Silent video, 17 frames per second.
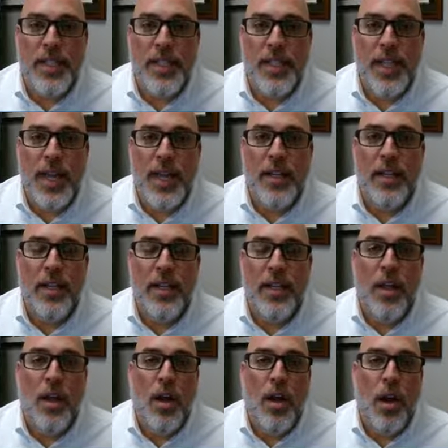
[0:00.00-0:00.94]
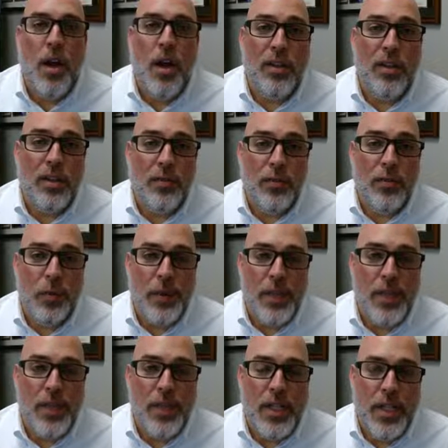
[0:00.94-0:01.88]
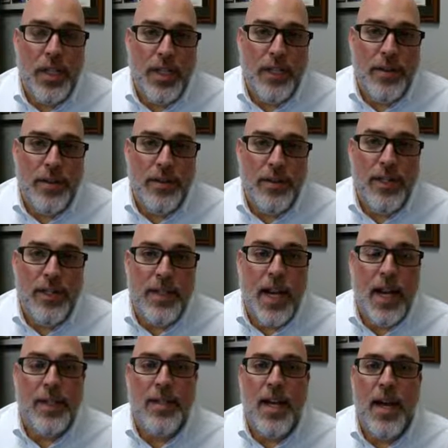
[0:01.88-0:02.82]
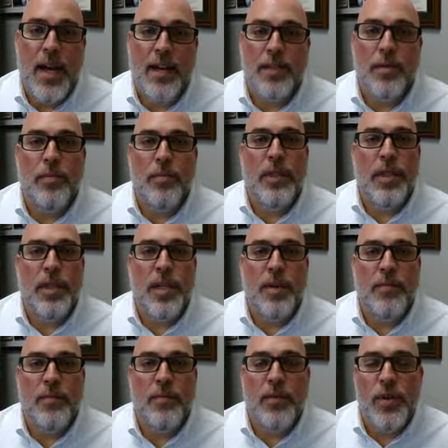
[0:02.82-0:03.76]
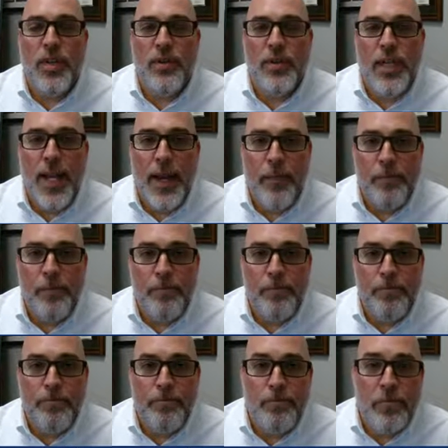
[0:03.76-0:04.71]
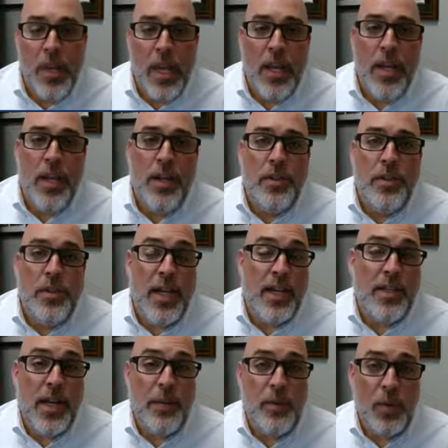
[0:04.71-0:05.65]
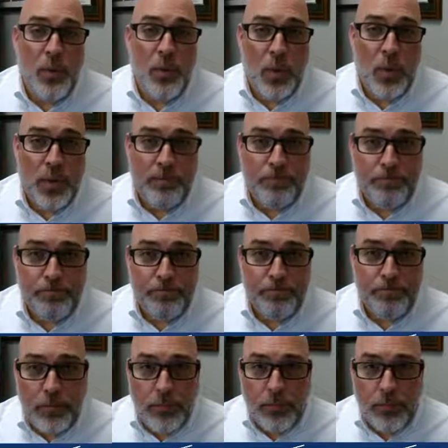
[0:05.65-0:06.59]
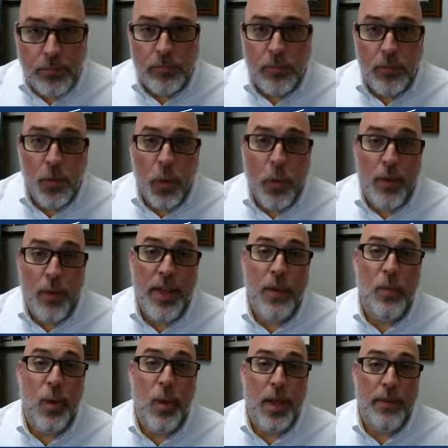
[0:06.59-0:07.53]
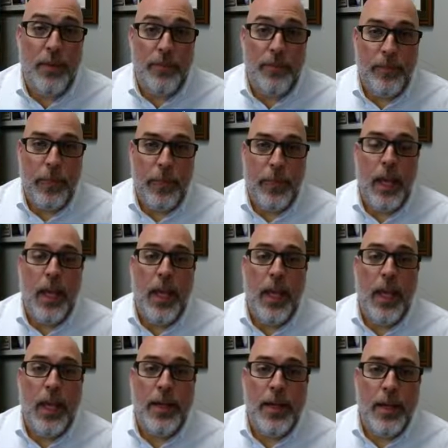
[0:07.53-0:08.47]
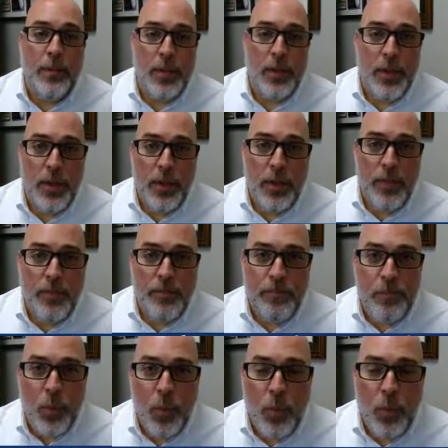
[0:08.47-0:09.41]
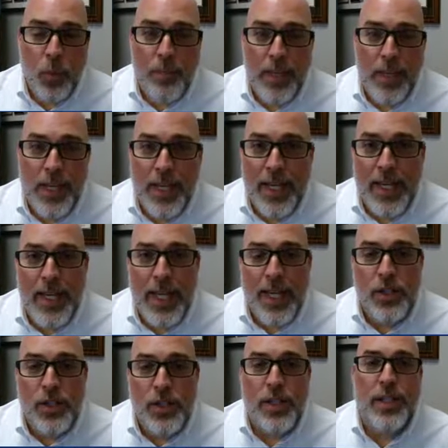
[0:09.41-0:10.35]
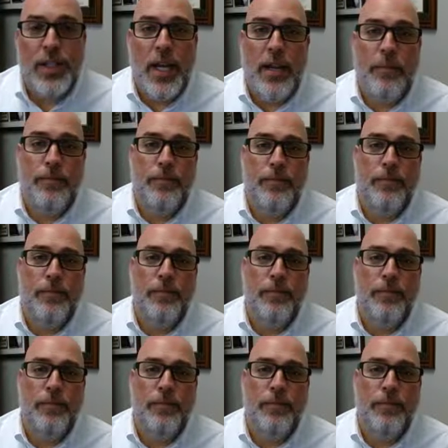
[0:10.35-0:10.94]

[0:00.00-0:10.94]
into that, all of which is not taxable income for you today. So that's option one or thing one. Number two would be an HSA.